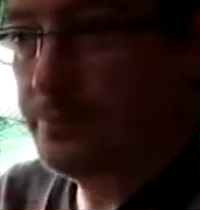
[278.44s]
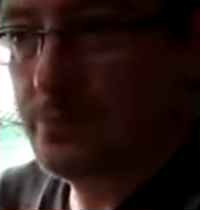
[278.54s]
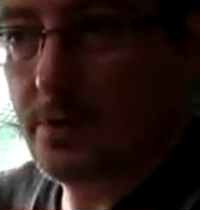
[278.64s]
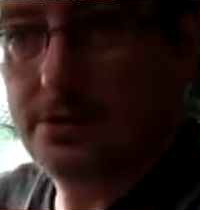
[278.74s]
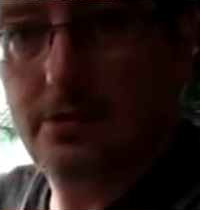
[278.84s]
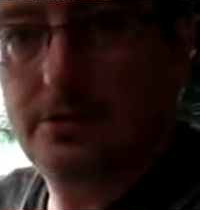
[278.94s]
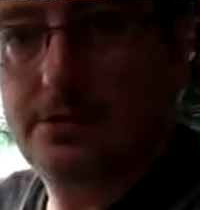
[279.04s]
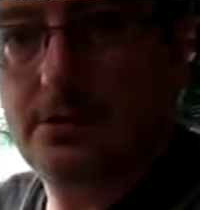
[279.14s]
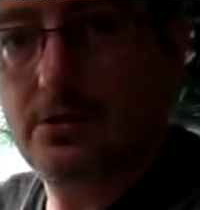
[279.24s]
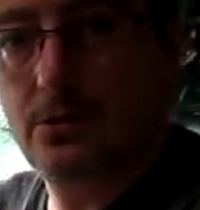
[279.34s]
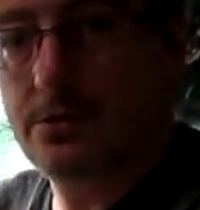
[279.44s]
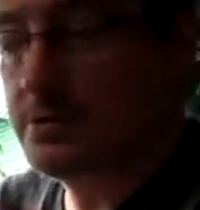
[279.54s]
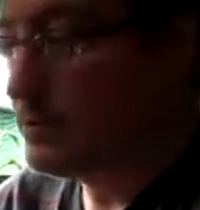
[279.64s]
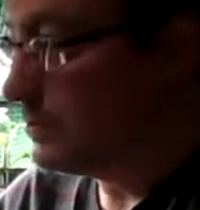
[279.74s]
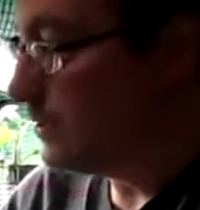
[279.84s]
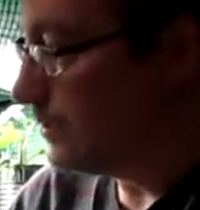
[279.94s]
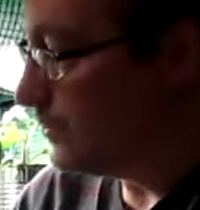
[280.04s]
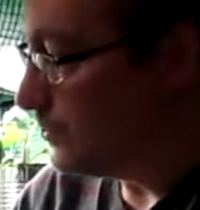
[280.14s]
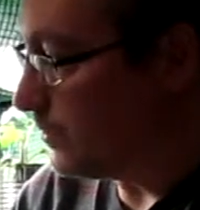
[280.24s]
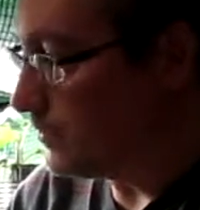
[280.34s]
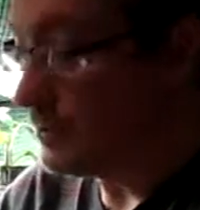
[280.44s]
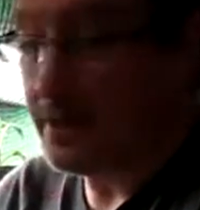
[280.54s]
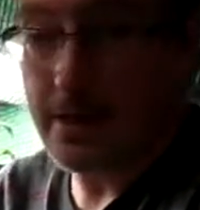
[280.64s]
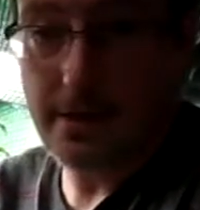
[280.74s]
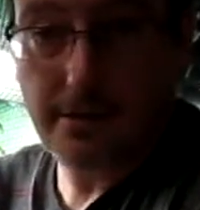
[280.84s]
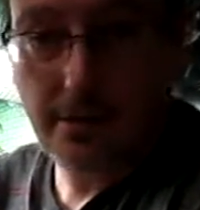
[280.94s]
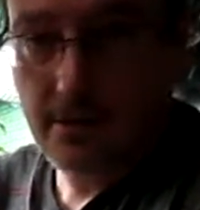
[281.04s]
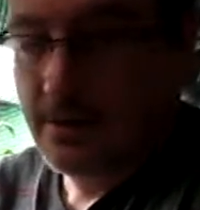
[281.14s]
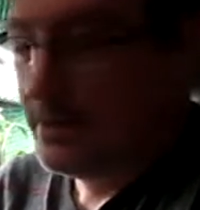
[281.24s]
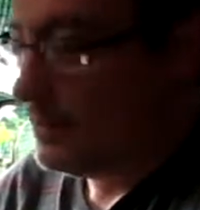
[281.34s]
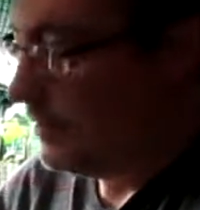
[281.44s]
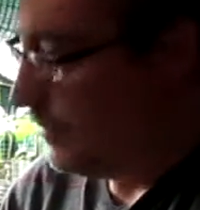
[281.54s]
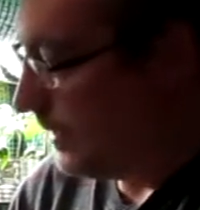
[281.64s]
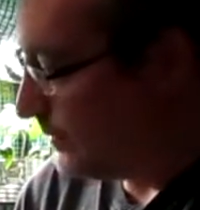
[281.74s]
My starts indoors this year. Today I